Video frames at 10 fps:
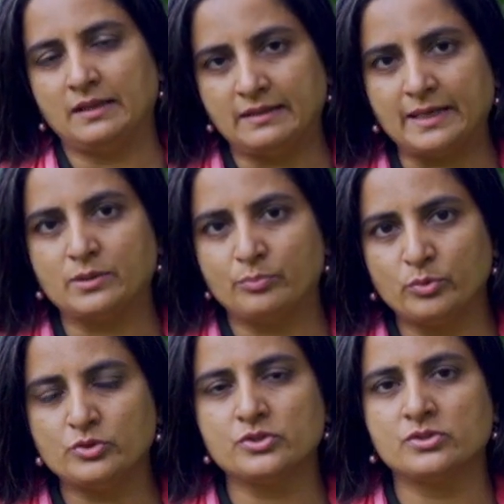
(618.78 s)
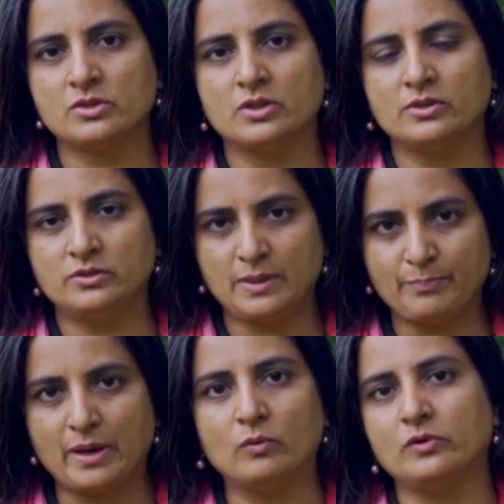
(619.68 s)
That puts the
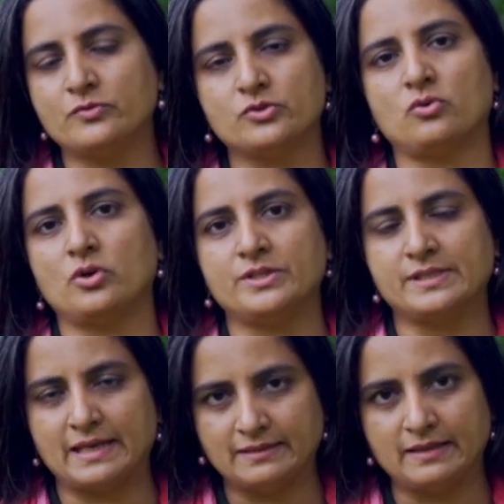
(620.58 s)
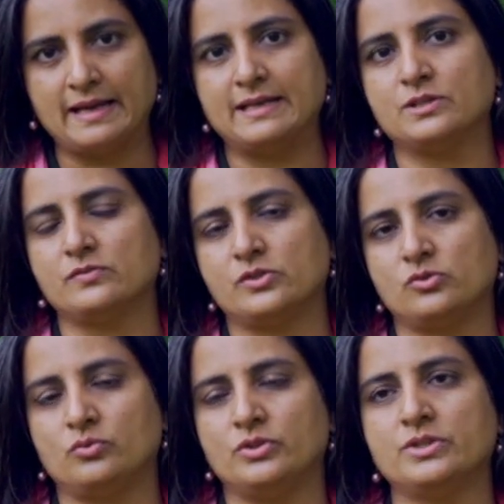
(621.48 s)
power of choice at the hands of
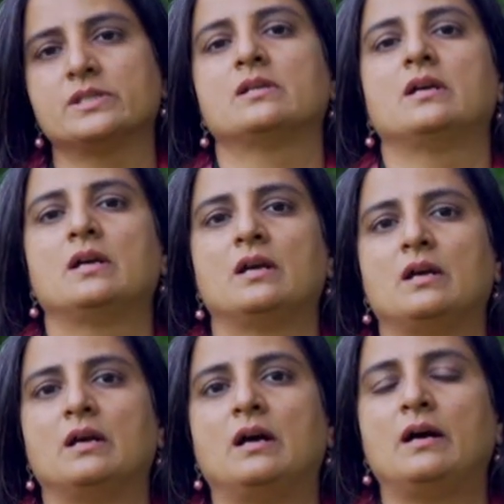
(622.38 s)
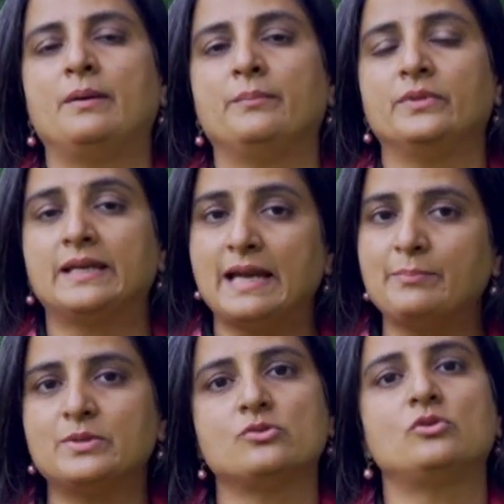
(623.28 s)
students. The
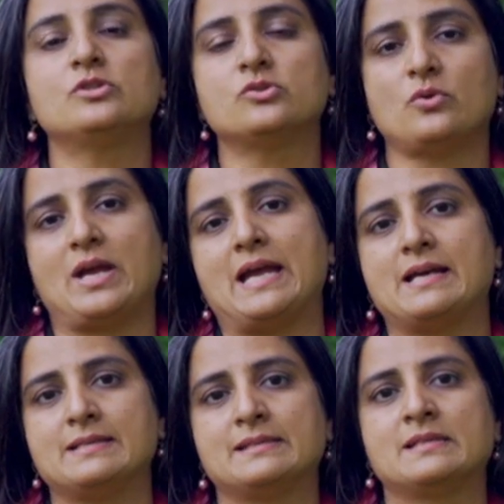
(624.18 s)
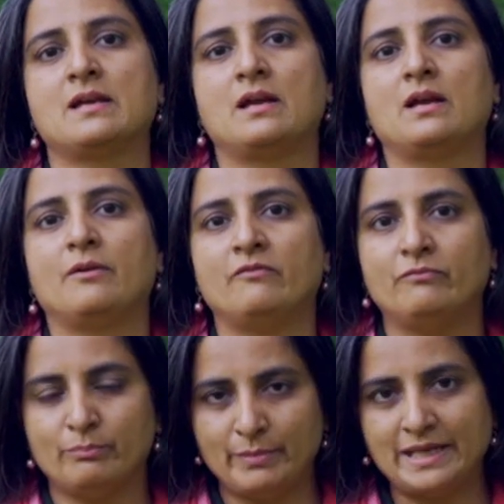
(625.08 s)
campus also has
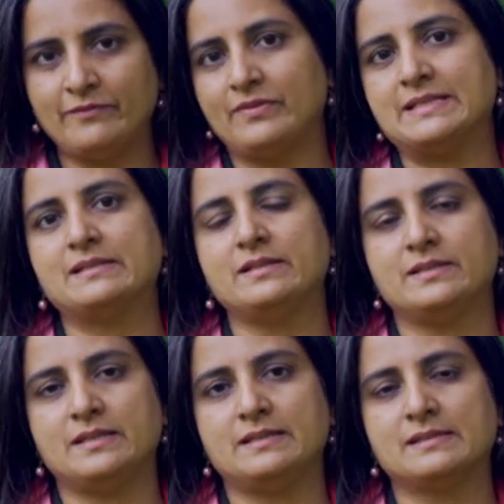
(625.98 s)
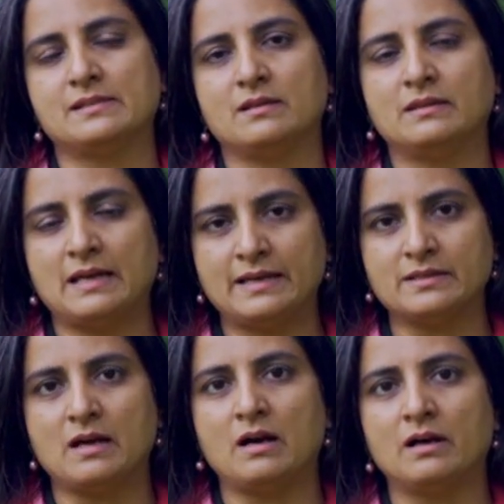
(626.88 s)
many facilities that
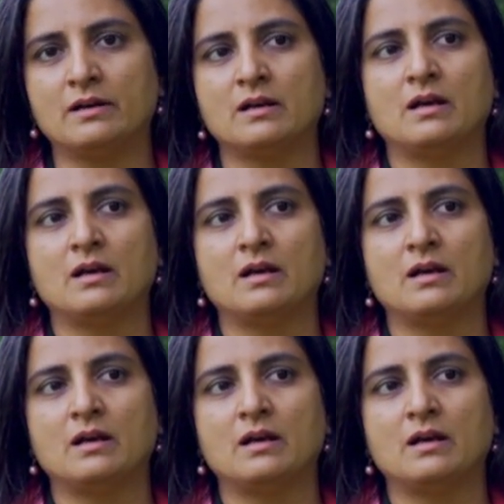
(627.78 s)
are